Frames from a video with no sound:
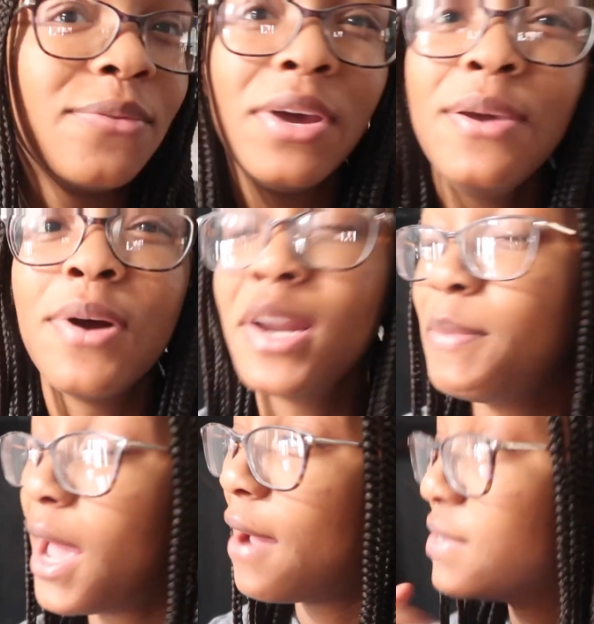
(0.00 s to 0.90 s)
well, you already
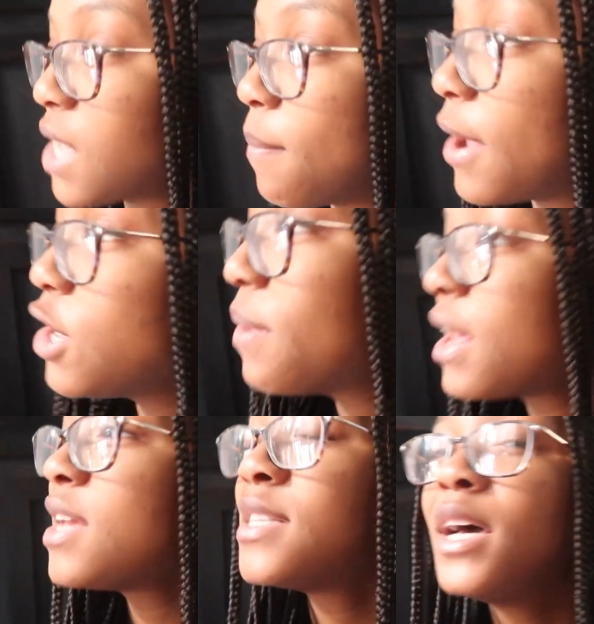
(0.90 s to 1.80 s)
been having his iPad. You better
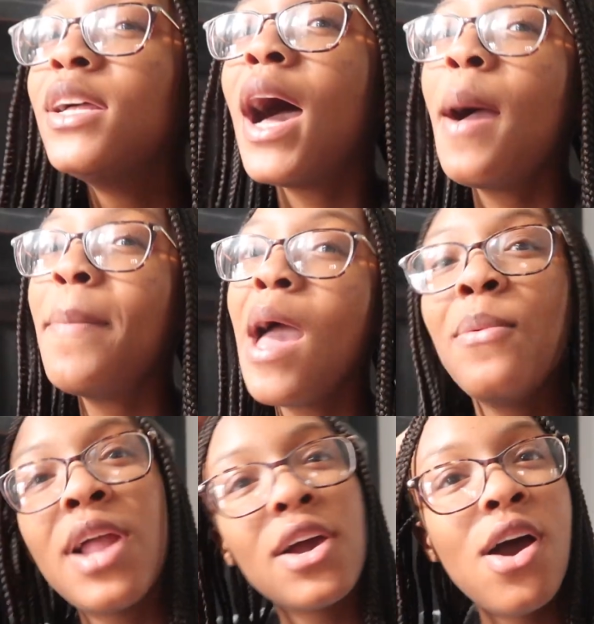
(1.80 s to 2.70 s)
answer that little iPad
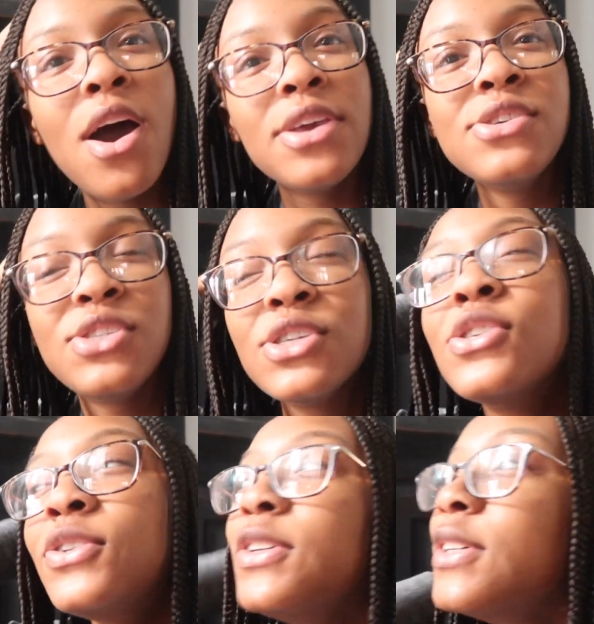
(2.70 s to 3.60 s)
when I call you,
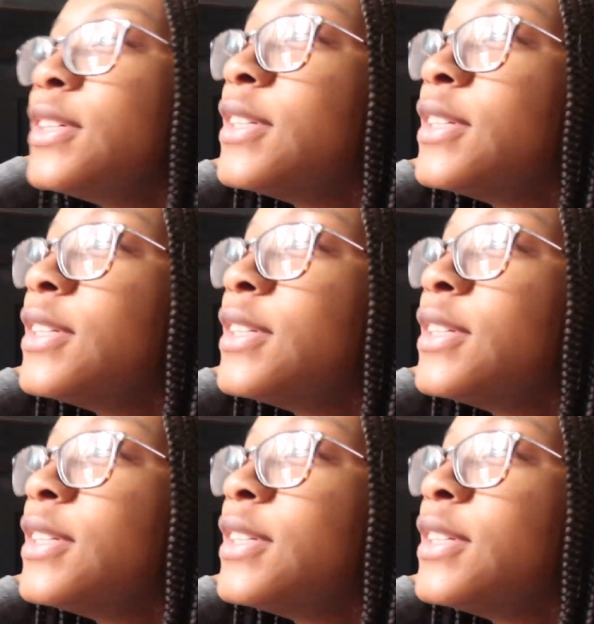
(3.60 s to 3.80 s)
too.